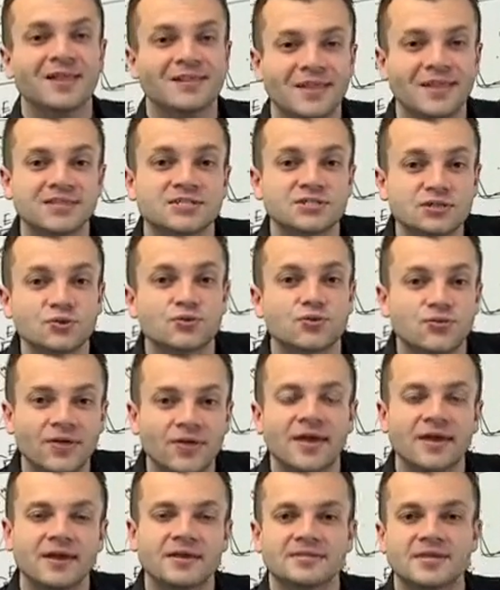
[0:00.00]
let's do
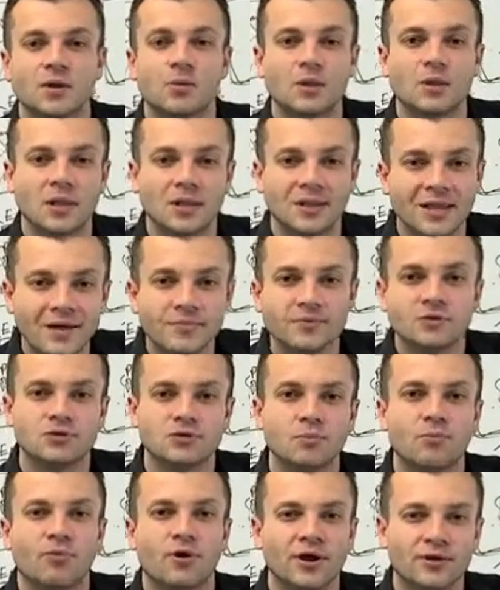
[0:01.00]
things that will allow you
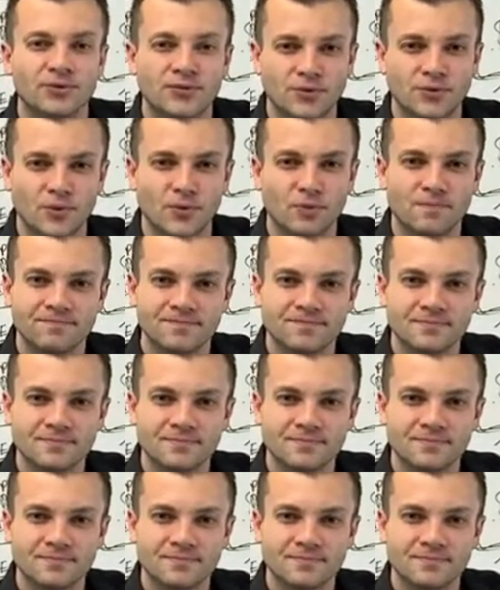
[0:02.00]
to break through,